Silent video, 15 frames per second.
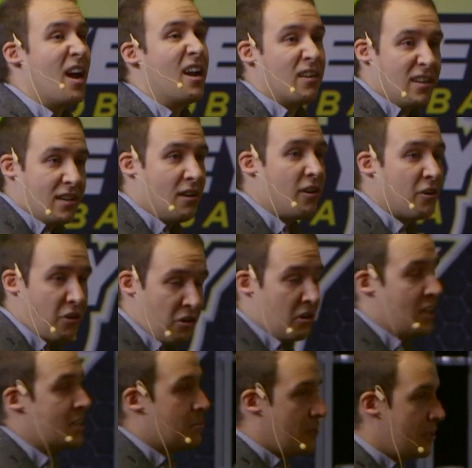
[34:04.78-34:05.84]
eye on
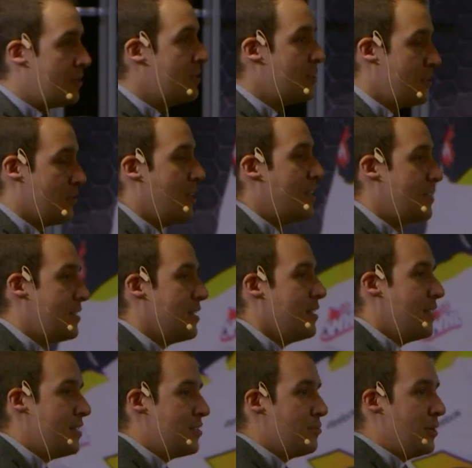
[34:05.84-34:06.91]
her husband, so that's
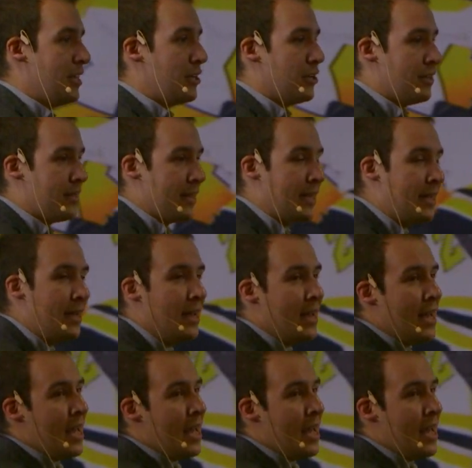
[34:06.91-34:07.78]
a really good thing.